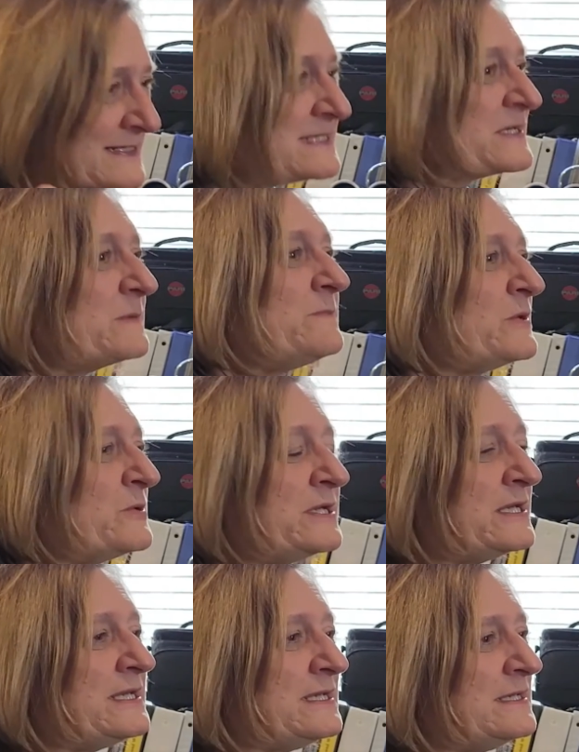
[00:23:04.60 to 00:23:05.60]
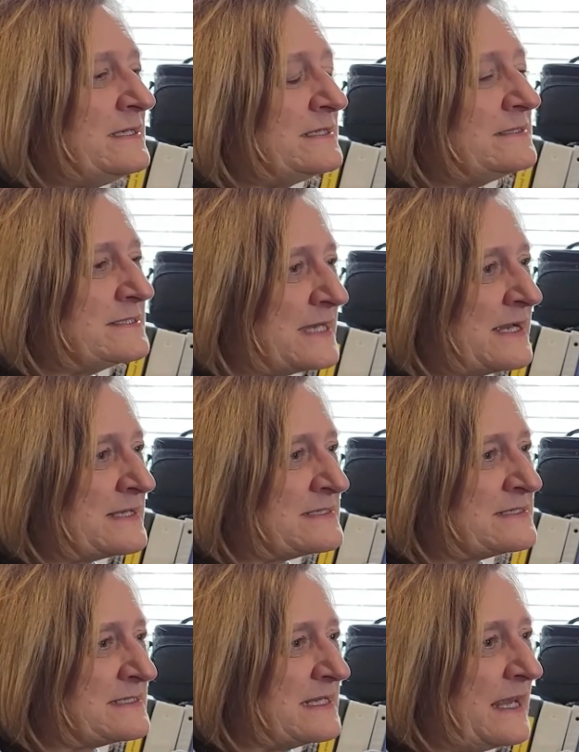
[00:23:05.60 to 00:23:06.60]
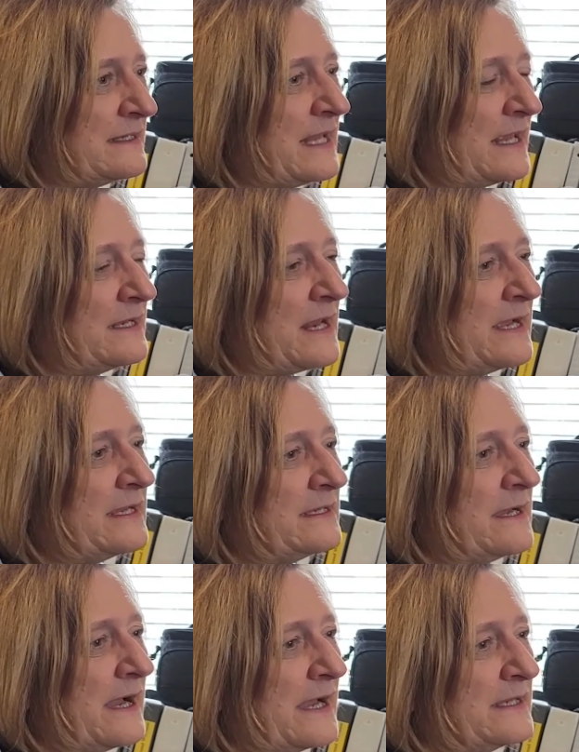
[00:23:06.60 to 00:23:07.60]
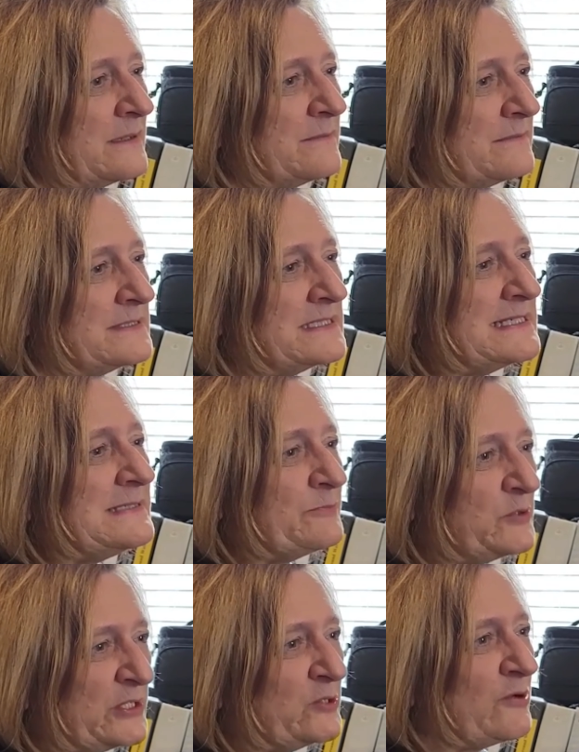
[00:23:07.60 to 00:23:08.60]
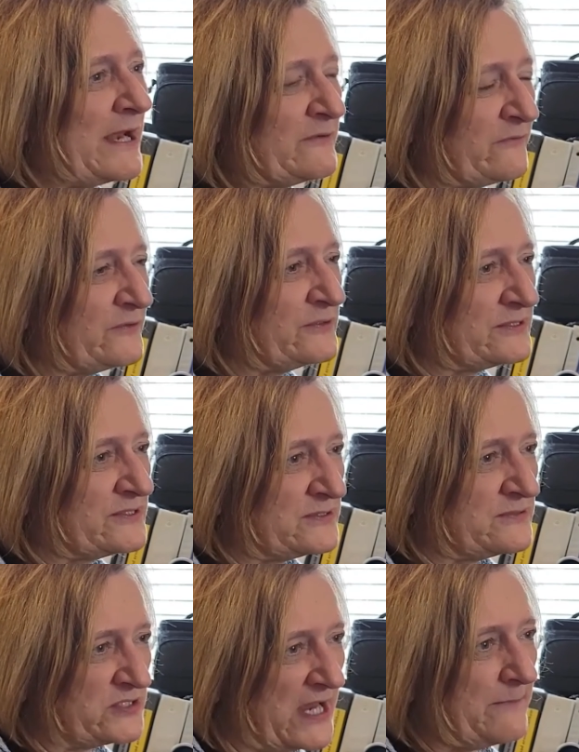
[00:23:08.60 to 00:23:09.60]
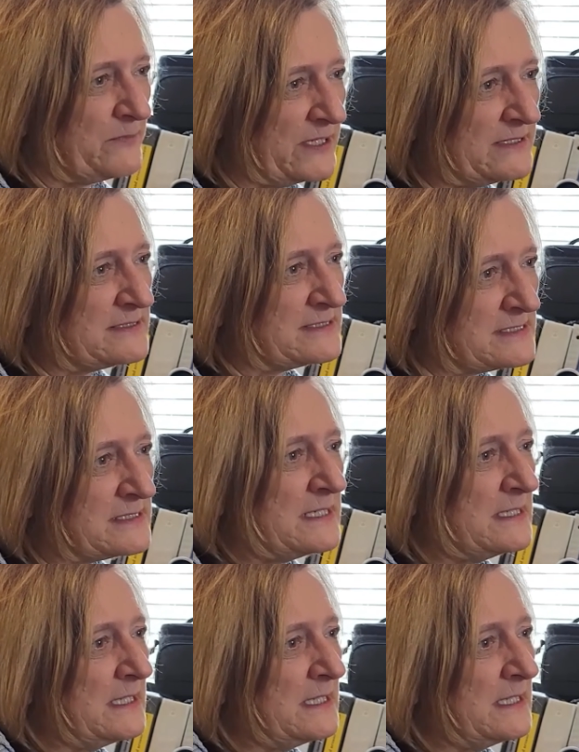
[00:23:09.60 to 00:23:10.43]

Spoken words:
this community does, and I am deeply grateful to Chaplains